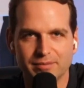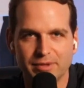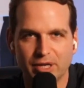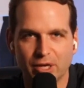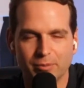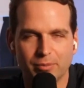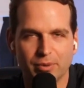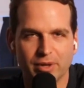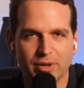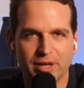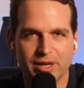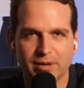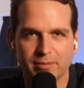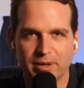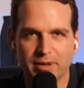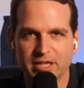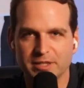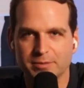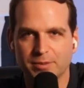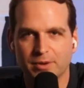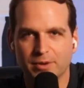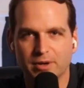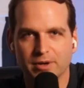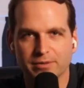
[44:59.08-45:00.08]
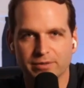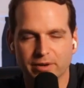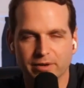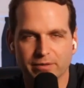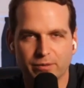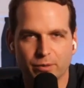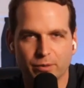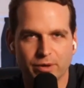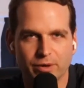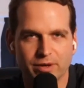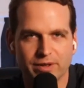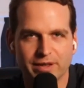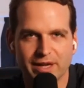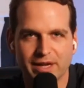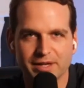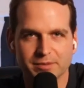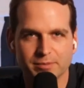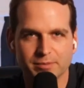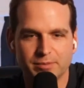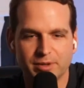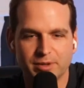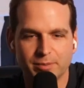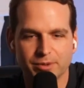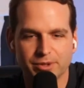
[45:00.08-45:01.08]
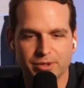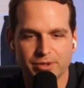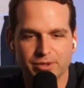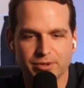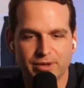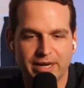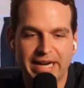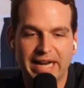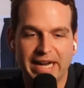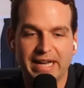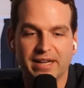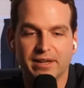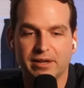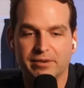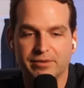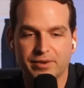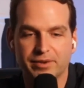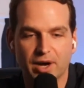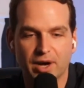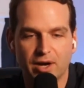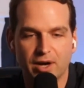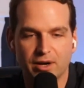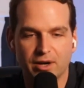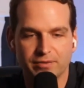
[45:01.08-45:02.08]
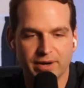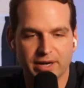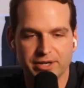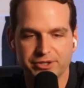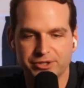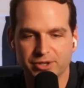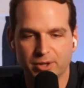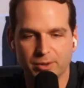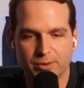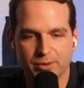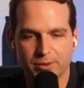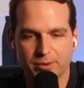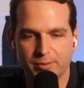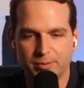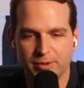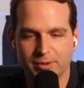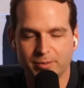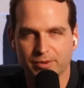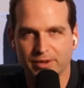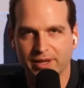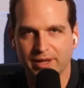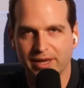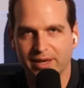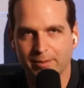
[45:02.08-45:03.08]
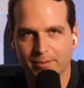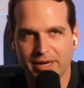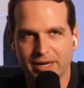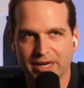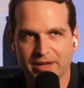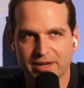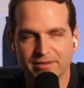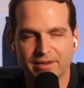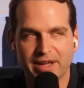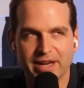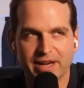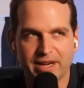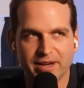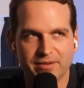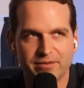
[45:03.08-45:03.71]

playing baseball in front of 40,000 people do. Like, I love golf, and I joke with people that I'm like, if I could